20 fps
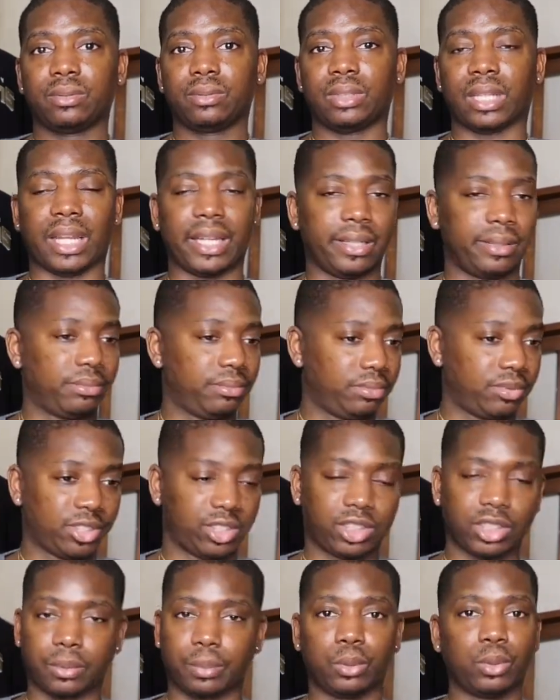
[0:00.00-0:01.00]
Like,
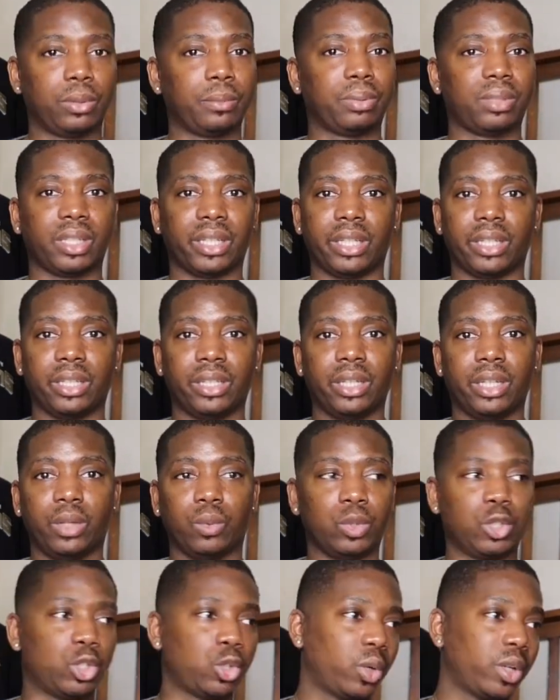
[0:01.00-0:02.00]
simple and plain.
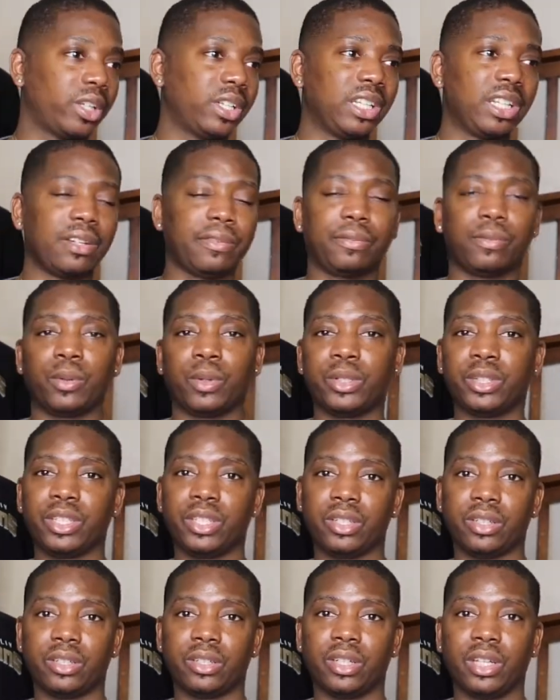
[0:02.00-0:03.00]
When Jordan left for a
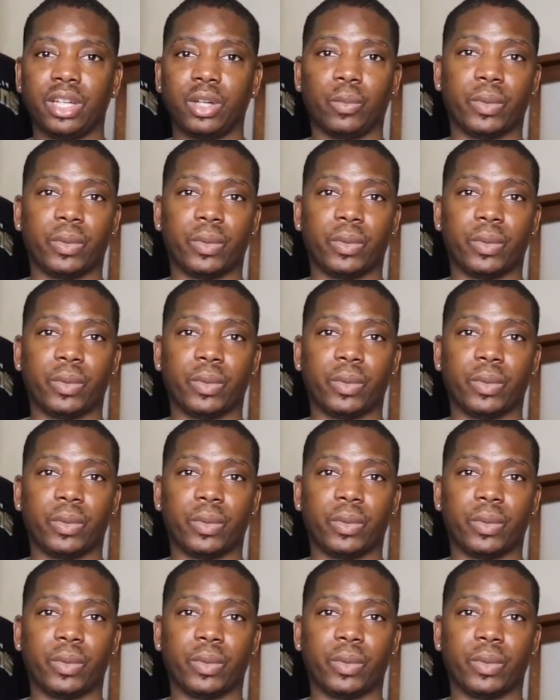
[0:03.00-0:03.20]
year,